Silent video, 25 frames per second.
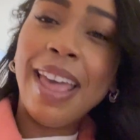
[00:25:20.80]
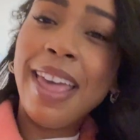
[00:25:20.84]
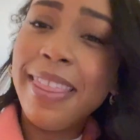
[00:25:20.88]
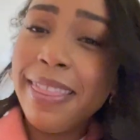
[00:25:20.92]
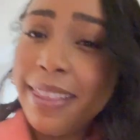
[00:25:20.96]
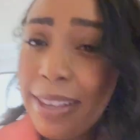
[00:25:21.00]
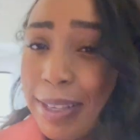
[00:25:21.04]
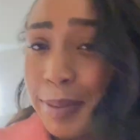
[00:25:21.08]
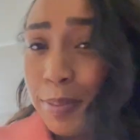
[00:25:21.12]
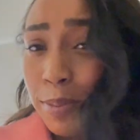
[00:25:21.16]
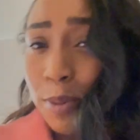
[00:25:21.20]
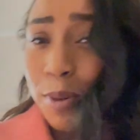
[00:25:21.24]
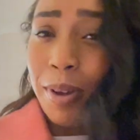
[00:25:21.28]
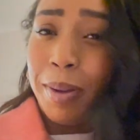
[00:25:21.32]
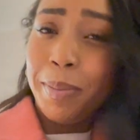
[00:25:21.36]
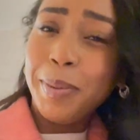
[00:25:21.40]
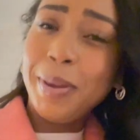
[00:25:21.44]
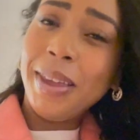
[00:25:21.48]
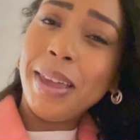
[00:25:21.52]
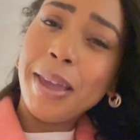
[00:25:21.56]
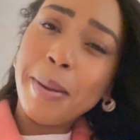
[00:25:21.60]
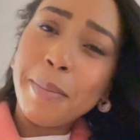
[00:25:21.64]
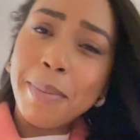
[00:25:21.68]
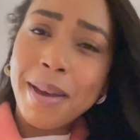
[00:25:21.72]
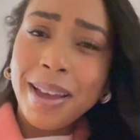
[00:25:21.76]
This boy be
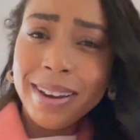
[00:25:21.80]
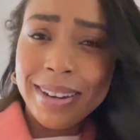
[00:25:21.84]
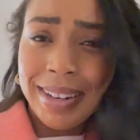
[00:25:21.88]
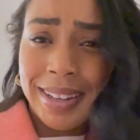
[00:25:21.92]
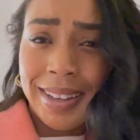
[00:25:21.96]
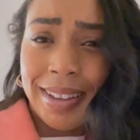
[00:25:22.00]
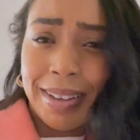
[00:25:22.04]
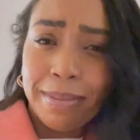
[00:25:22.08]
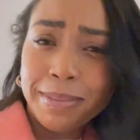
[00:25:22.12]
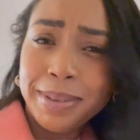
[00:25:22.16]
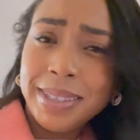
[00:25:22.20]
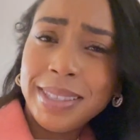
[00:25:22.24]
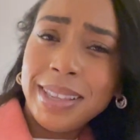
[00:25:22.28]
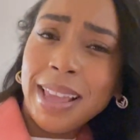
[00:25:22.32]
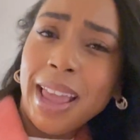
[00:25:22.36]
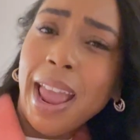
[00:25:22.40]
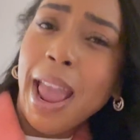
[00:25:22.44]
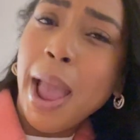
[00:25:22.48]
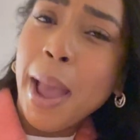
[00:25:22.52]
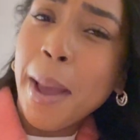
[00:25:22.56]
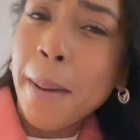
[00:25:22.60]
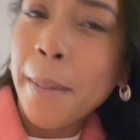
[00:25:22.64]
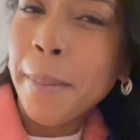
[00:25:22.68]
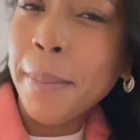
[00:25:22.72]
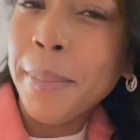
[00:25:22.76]
in my DM saying
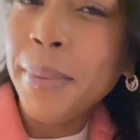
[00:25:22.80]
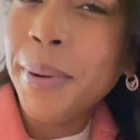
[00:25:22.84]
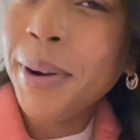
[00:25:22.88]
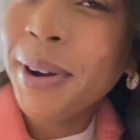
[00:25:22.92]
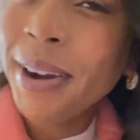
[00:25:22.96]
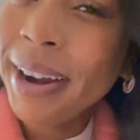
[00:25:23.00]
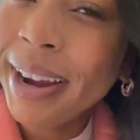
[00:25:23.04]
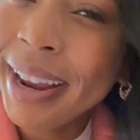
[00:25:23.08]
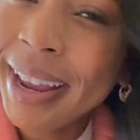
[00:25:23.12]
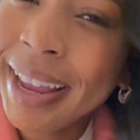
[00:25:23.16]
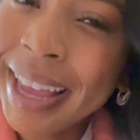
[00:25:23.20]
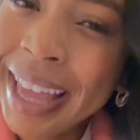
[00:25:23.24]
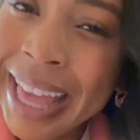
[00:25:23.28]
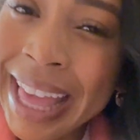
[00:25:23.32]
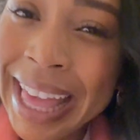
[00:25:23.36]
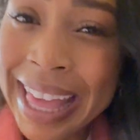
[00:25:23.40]
I'm pretty.